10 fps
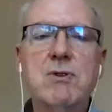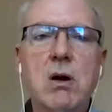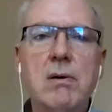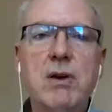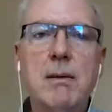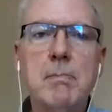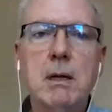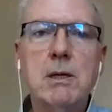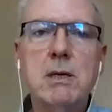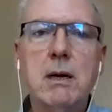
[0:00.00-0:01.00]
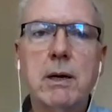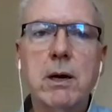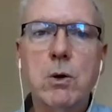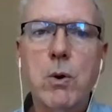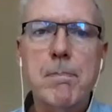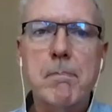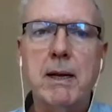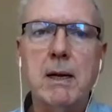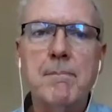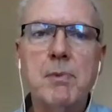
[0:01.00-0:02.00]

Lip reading: Soviet military equipment.